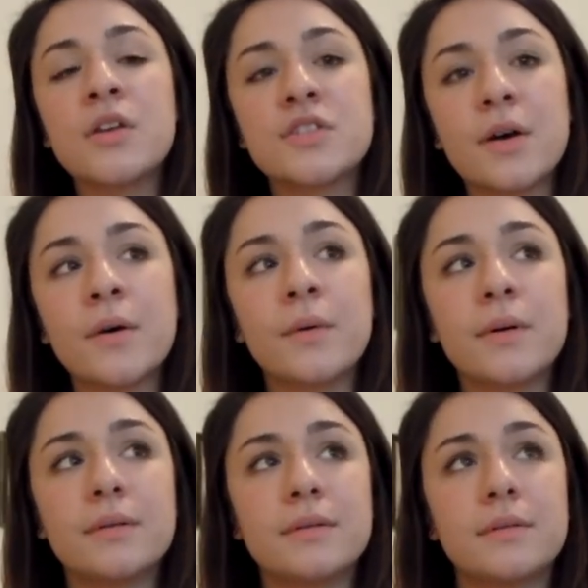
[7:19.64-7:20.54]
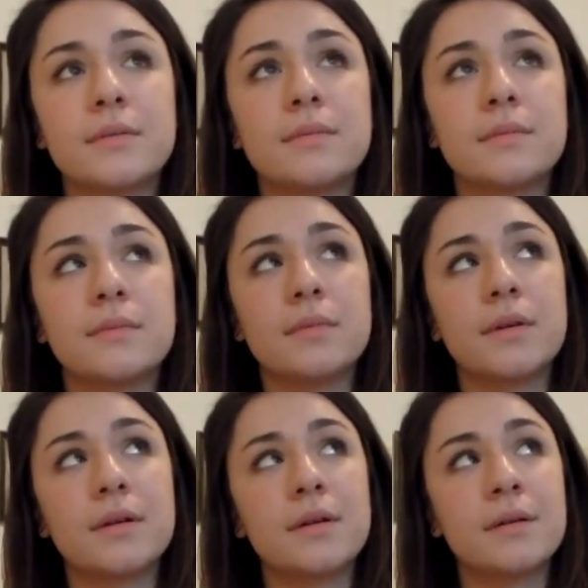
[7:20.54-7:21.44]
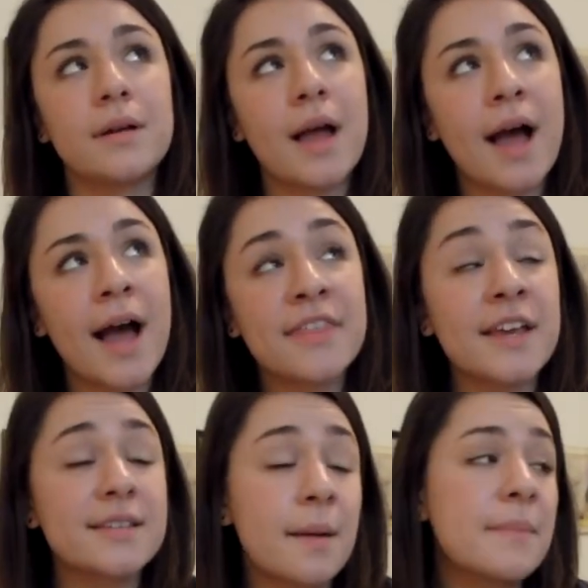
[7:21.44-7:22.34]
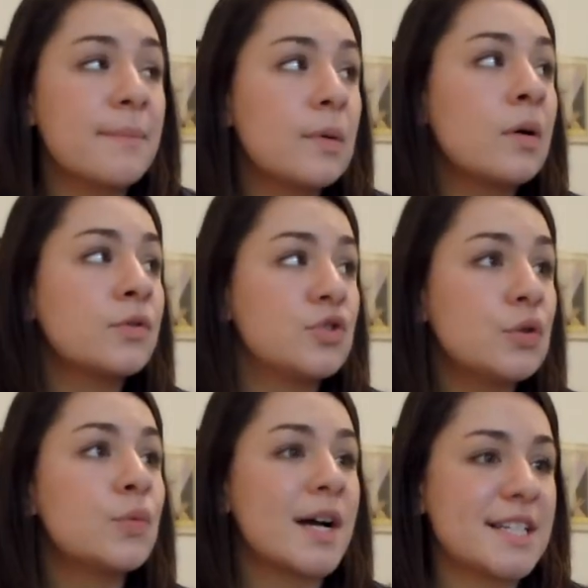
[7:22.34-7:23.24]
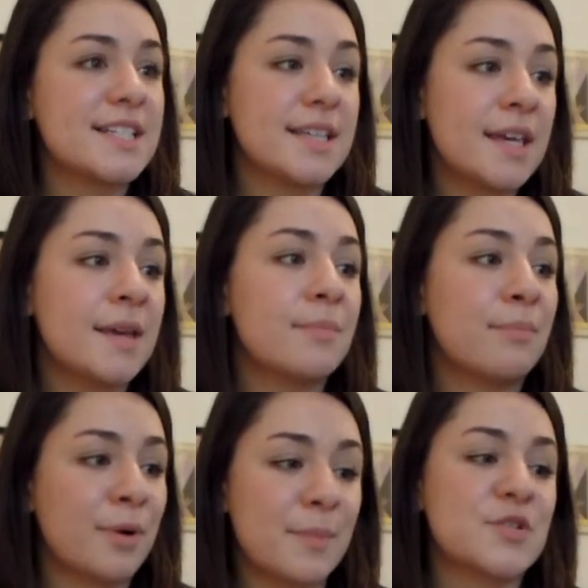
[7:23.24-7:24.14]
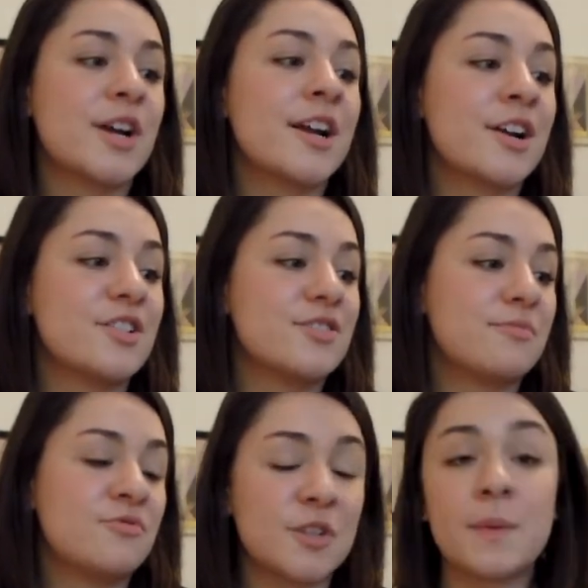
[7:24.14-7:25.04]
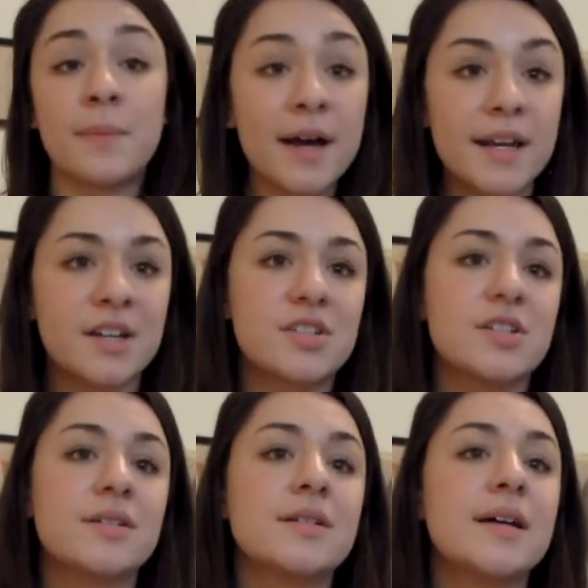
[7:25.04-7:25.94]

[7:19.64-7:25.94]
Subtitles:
So, I think some people do want to see perpetrators just be punished.